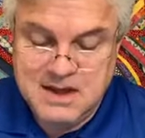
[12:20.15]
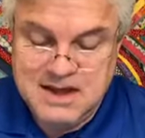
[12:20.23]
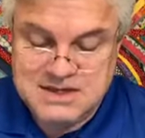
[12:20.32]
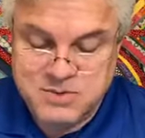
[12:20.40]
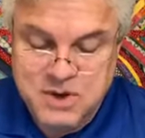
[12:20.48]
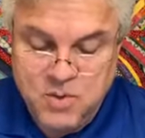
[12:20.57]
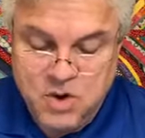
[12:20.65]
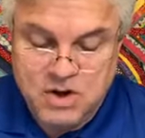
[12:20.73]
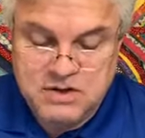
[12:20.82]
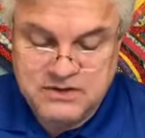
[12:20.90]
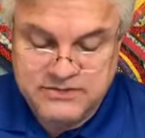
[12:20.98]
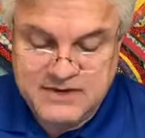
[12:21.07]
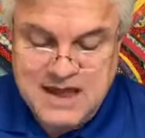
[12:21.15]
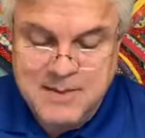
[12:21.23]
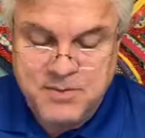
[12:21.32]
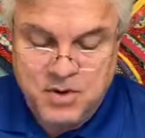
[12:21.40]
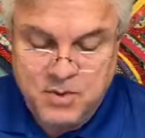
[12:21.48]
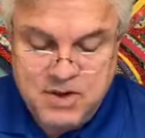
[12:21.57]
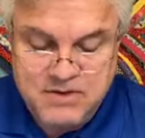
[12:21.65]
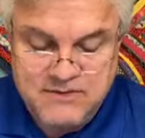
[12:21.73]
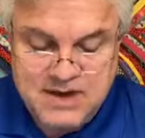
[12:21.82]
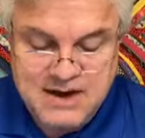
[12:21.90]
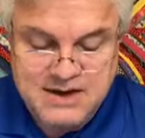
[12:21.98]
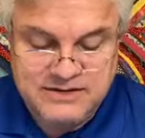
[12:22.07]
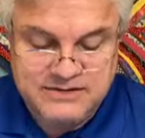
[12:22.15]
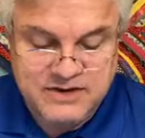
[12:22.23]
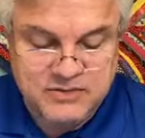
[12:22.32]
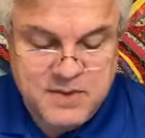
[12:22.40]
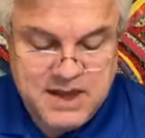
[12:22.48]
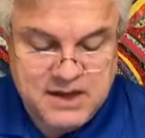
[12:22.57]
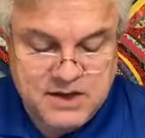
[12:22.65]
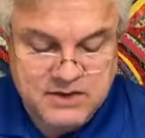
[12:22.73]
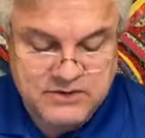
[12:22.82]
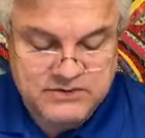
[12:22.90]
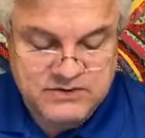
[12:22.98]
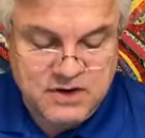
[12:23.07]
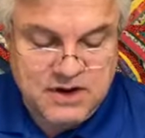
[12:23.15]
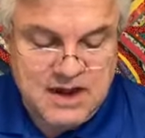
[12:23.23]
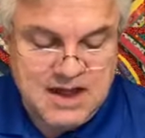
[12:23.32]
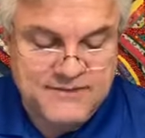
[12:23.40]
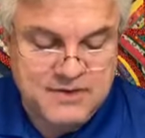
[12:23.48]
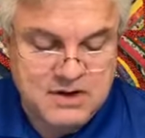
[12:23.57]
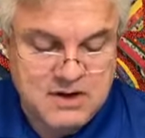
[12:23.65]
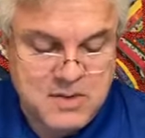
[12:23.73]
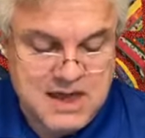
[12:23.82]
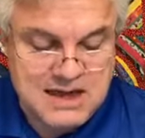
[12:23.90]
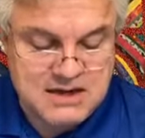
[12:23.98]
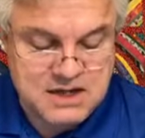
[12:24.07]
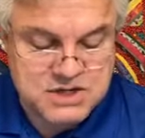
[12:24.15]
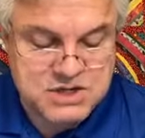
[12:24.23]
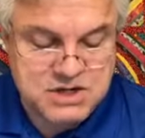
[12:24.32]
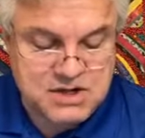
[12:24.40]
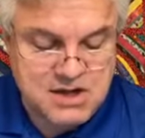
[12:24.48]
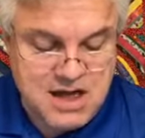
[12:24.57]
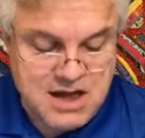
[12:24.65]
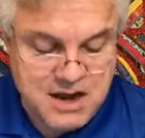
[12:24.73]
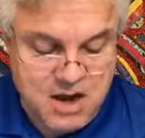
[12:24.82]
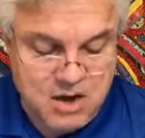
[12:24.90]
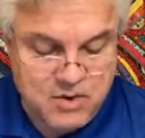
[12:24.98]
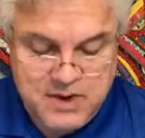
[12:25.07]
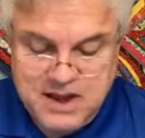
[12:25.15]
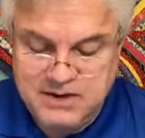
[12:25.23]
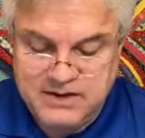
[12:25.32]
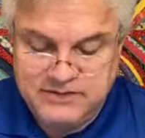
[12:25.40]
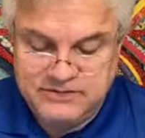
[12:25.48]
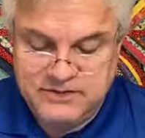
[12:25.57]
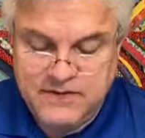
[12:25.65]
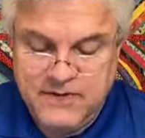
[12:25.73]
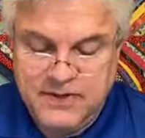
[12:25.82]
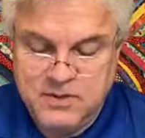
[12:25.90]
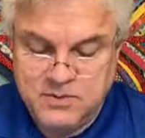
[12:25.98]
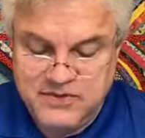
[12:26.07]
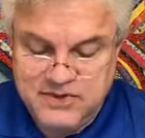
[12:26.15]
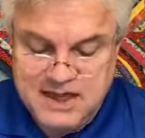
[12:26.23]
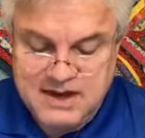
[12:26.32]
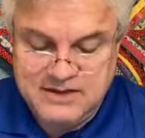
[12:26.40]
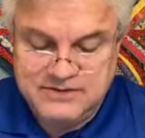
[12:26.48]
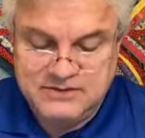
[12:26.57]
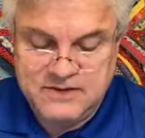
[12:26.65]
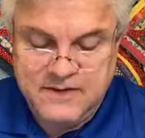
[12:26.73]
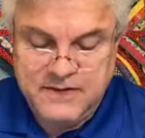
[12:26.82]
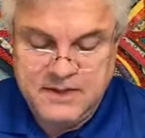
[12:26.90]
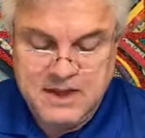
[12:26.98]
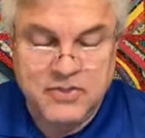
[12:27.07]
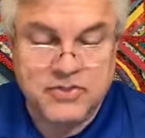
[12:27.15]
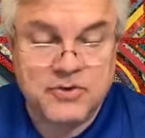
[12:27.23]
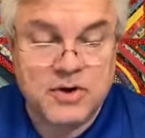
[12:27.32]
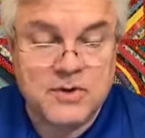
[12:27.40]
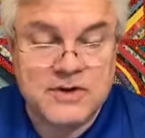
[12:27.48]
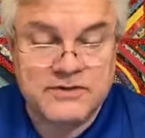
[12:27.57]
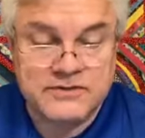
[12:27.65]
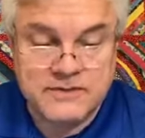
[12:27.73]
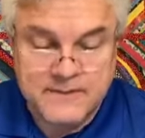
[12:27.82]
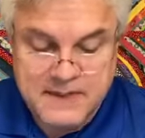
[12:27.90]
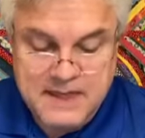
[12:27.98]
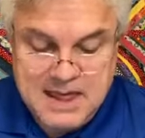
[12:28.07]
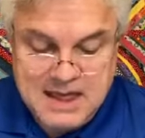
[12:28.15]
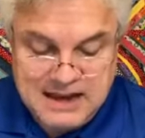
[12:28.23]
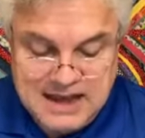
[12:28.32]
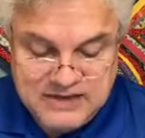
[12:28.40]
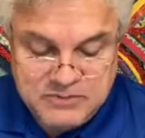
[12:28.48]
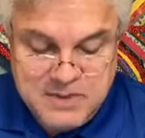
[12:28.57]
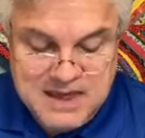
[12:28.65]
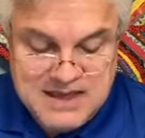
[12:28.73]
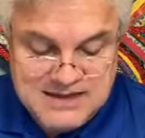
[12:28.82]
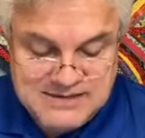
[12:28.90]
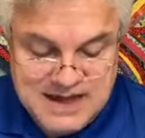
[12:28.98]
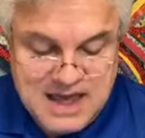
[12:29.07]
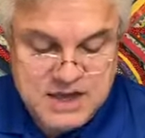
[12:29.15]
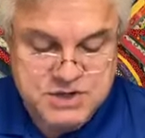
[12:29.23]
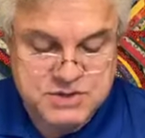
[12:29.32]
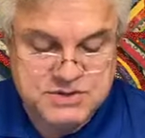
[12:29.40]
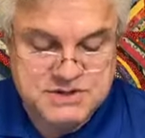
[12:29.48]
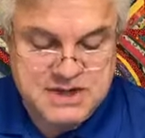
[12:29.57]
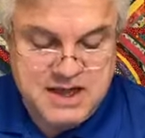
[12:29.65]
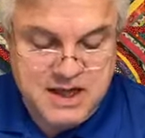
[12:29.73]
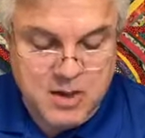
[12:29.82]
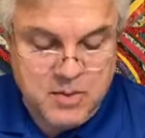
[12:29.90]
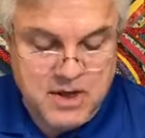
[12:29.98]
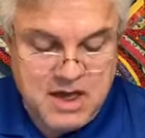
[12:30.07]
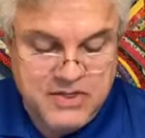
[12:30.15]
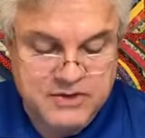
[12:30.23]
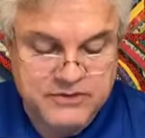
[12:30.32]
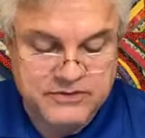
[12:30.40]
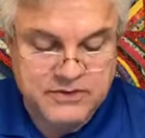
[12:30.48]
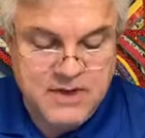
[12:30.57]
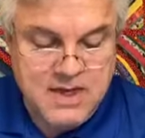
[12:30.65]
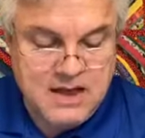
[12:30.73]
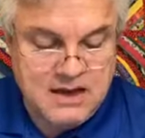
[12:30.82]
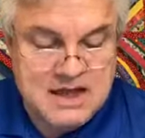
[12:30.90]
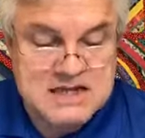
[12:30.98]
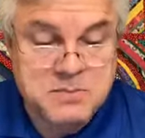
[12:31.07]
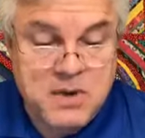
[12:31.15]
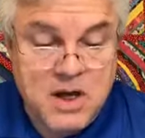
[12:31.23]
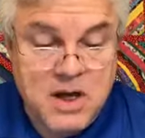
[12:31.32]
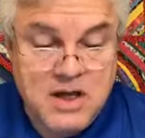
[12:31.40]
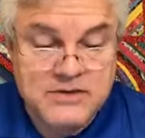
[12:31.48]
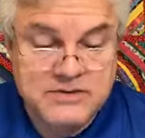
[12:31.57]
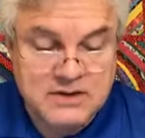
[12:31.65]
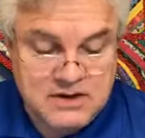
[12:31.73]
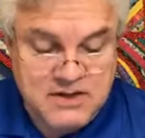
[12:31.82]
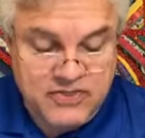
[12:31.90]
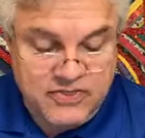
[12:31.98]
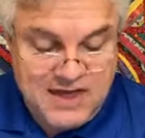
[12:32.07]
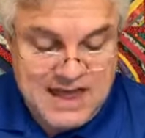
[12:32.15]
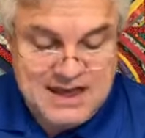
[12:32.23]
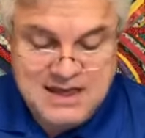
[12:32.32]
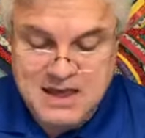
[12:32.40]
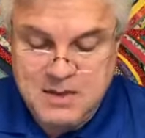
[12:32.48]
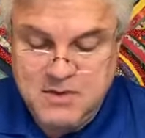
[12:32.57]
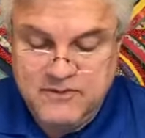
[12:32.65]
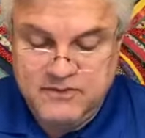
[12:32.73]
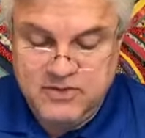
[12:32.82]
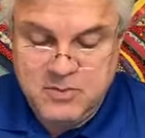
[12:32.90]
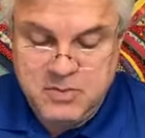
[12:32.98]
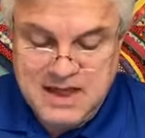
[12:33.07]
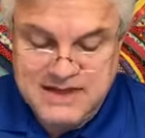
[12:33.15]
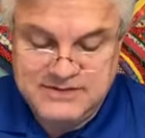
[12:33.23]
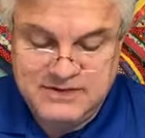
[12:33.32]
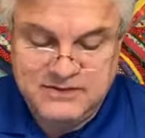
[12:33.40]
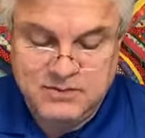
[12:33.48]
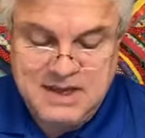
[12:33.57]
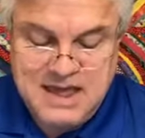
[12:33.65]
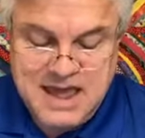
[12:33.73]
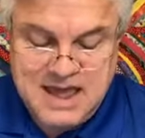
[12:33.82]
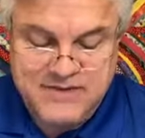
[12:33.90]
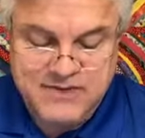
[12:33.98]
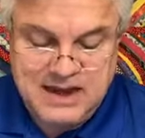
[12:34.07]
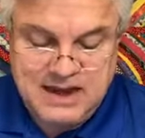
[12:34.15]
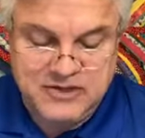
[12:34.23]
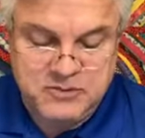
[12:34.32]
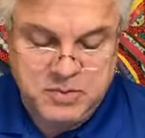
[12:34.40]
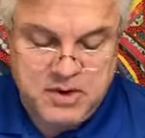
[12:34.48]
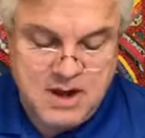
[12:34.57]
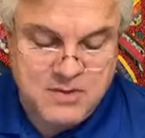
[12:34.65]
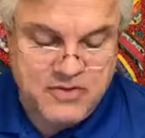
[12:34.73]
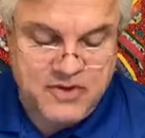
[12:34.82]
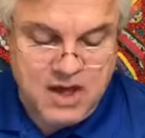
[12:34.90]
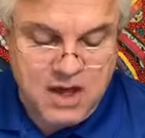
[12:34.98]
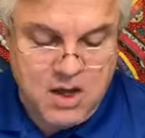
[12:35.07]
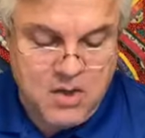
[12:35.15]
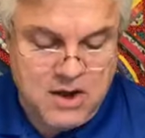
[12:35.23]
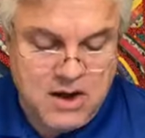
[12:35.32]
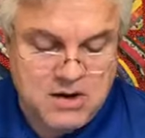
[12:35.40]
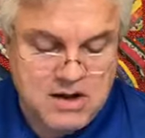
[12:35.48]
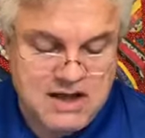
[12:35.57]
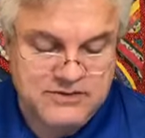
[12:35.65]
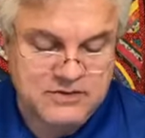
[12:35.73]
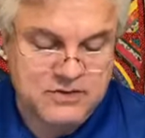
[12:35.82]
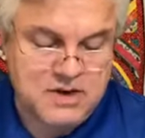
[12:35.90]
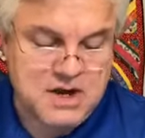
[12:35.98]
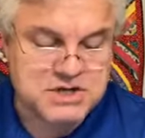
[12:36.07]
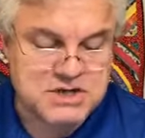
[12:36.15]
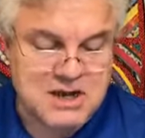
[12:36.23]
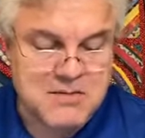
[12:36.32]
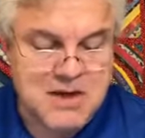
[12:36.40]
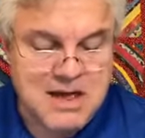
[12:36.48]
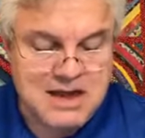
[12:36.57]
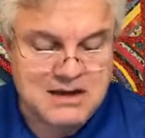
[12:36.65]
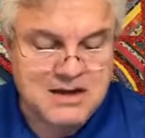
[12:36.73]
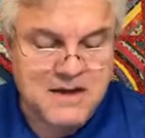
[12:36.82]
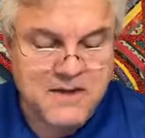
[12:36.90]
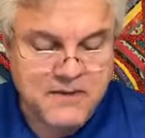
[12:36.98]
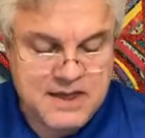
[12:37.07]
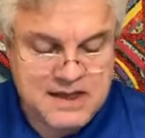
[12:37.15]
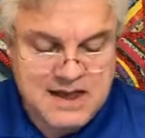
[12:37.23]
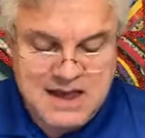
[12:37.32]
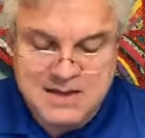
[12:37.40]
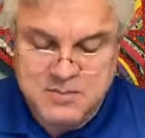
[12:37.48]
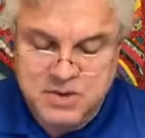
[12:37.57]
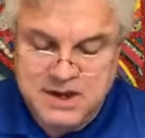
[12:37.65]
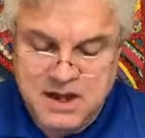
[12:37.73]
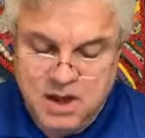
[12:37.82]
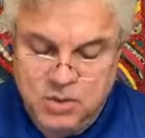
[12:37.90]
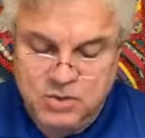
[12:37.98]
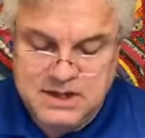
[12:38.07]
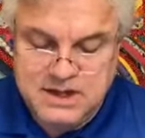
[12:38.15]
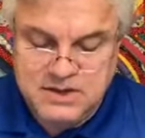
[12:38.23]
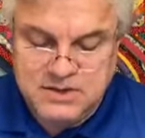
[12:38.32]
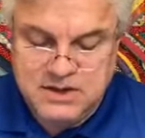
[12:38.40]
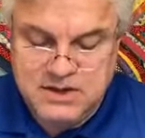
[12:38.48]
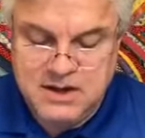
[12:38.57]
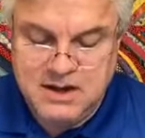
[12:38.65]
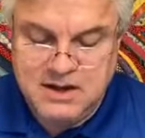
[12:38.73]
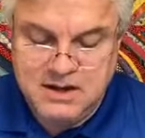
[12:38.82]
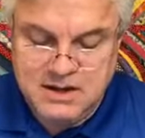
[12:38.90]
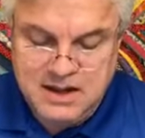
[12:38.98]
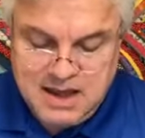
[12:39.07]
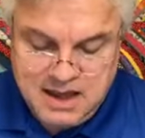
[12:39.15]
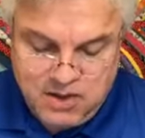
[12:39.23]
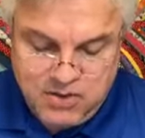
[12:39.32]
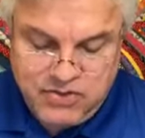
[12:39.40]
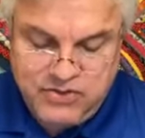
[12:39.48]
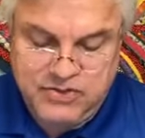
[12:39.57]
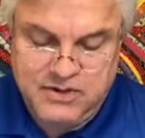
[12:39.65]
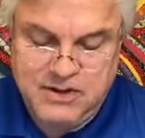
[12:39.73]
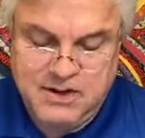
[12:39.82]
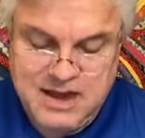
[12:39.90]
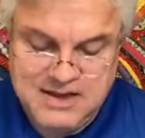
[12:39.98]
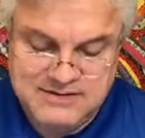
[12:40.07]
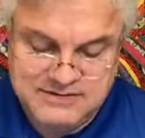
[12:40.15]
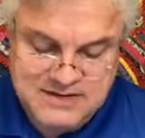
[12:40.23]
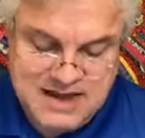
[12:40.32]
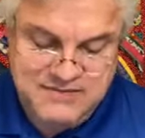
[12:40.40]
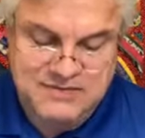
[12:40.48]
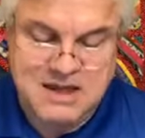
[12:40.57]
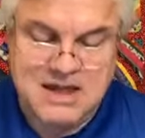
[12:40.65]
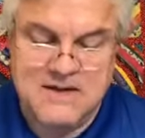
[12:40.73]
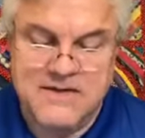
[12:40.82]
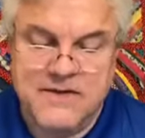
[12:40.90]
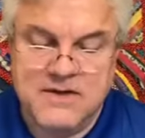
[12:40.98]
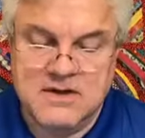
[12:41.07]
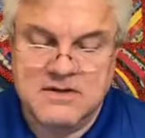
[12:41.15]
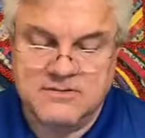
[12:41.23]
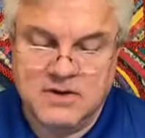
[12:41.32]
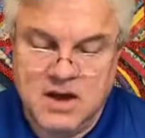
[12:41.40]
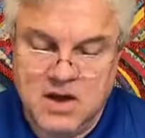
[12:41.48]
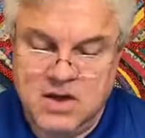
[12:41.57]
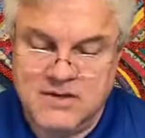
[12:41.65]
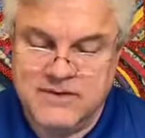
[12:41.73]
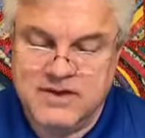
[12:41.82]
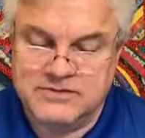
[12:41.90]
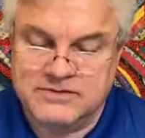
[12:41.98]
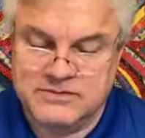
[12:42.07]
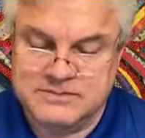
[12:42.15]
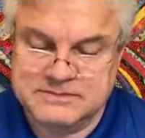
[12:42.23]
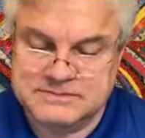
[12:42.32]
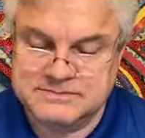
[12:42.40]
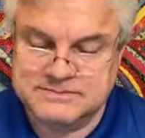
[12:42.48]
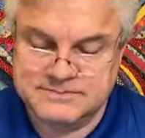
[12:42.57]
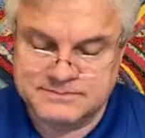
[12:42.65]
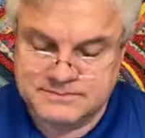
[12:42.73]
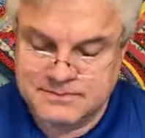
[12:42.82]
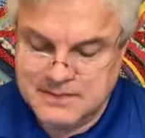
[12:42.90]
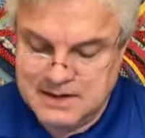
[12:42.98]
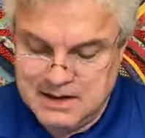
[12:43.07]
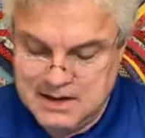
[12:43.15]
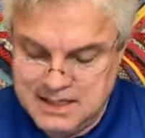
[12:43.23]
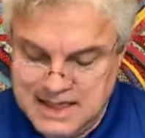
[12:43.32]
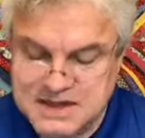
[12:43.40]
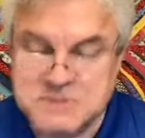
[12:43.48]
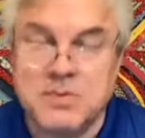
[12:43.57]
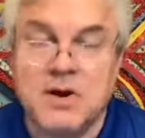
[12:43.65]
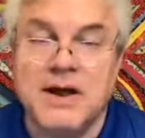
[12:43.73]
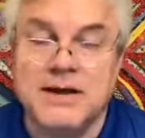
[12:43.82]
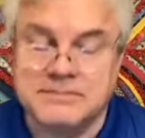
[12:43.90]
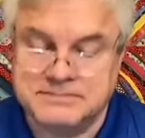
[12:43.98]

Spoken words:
As we work to stop coronavirus, let's make a concerted effort to pay attention to God all around us, within us, and through us. Let's be his angels to help others. Let's pause to thank him for the blessings we have, and let's pray with all our concentration and might that God bring only good, health, and safety for all of us. Let us pray.